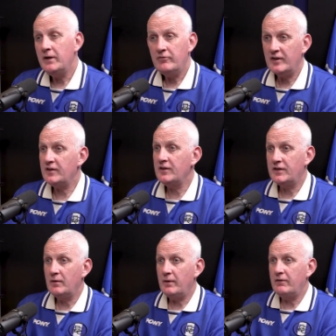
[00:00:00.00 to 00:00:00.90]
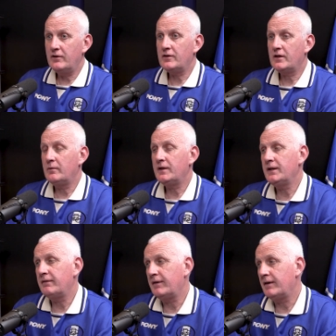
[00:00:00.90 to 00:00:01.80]
be interesting to see where he does go,
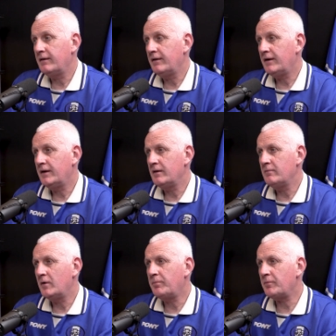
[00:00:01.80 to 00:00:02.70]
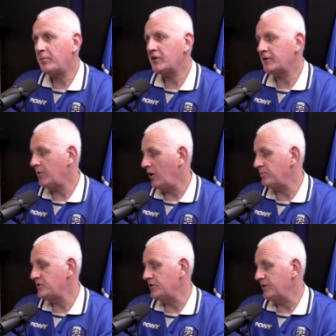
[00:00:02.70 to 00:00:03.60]
isn't it, really? A possible
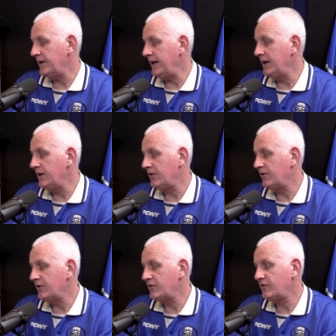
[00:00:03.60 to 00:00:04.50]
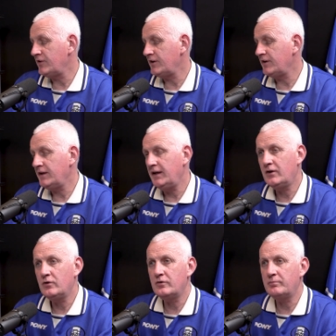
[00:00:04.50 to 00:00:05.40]
option is that he
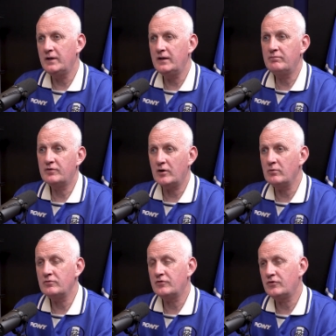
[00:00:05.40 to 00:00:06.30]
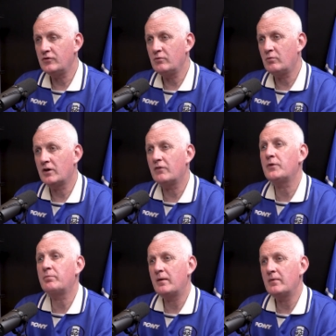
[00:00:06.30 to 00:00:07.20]
could be sold to one of
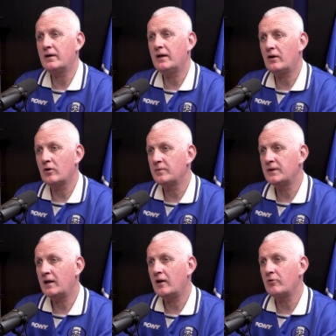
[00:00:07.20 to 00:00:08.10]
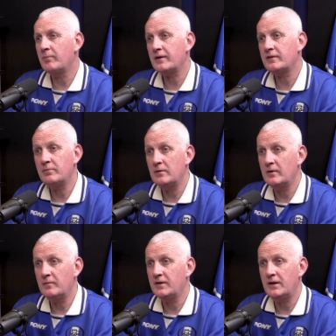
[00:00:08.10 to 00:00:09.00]
the Premier League clubs and then loaned back to
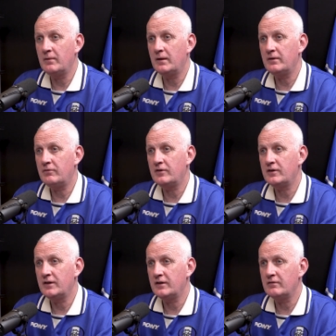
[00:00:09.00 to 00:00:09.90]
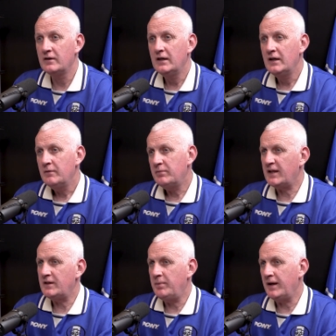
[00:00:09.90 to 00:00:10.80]
Birmingham City maybe for a season. But
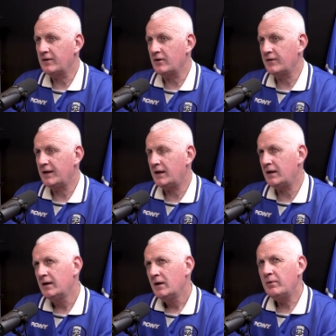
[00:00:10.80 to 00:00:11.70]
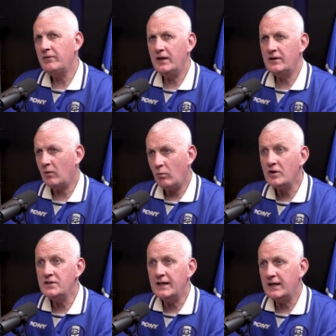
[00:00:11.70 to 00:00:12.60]
that depends on that. He's got
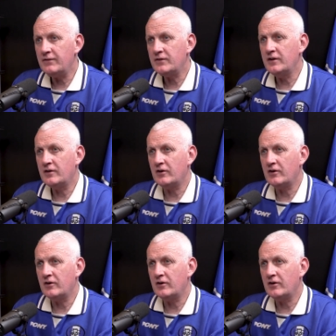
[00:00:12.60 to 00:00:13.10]
1 year left on his